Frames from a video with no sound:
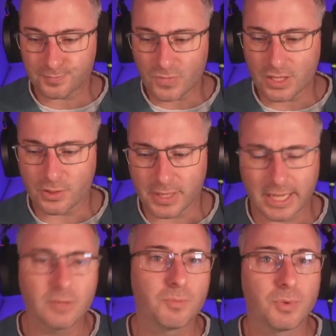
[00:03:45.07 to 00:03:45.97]
So
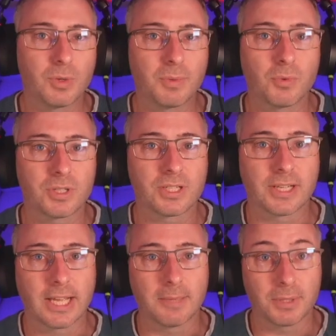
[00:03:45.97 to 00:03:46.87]
again, we'd be wanting to
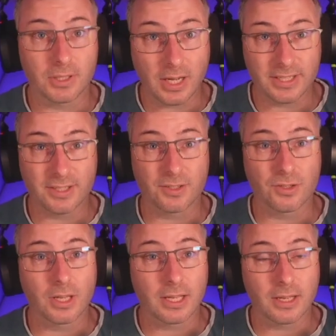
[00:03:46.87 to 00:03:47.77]
keep it nice
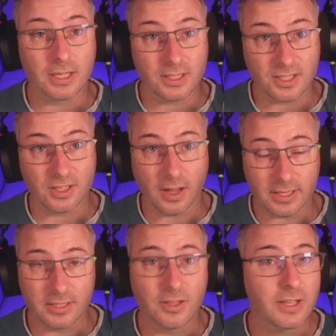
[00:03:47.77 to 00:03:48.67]
and
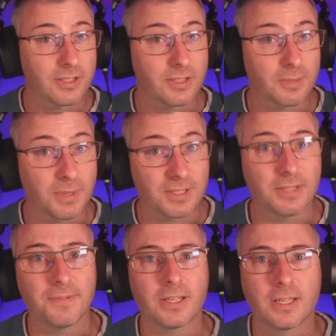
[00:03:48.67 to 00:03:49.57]
concise, nice and
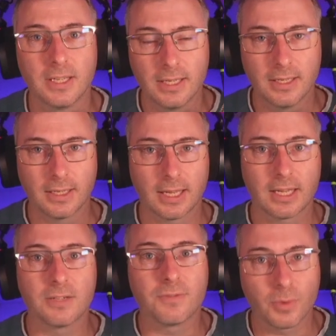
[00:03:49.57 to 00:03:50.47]
specific,
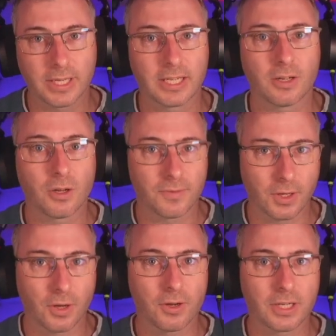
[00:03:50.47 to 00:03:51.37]
and avoiding any
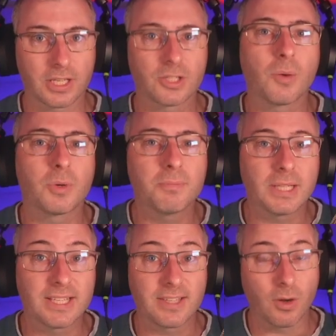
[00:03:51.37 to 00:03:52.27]
overcoding. So I wouldn't be
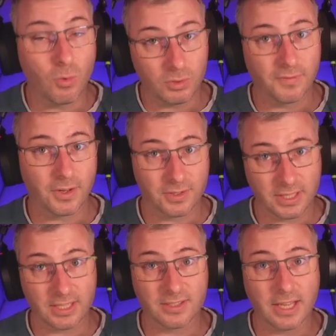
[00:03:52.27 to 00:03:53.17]
listing all of those
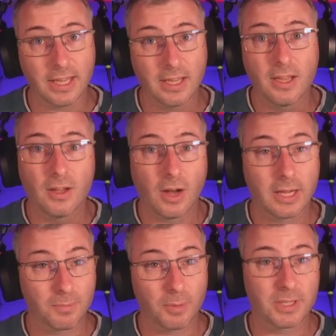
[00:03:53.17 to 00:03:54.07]
things there.
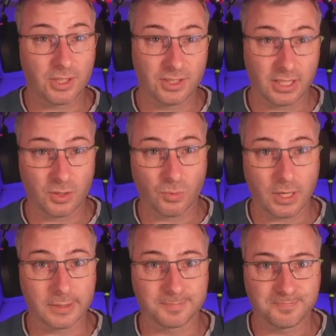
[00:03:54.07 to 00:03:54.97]
I'd probably just stick to
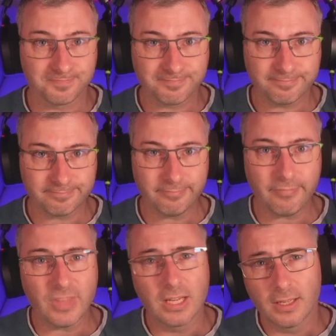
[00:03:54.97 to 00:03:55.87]
one.
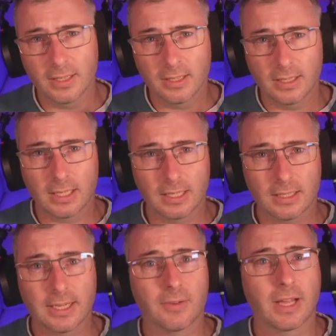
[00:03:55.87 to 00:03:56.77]

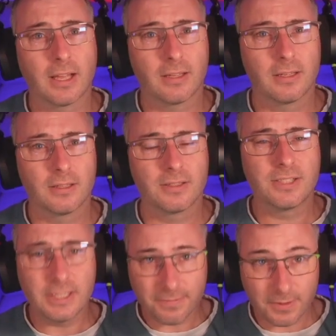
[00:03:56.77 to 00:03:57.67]
Now,
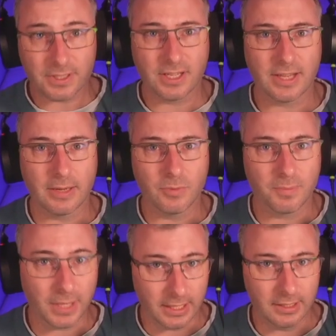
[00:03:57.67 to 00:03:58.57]
different to that would
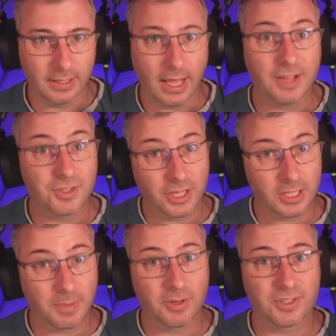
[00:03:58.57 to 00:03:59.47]
be, has she
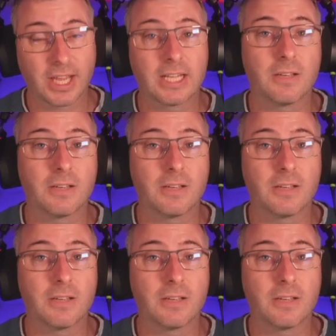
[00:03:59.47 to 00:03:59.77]
experienced any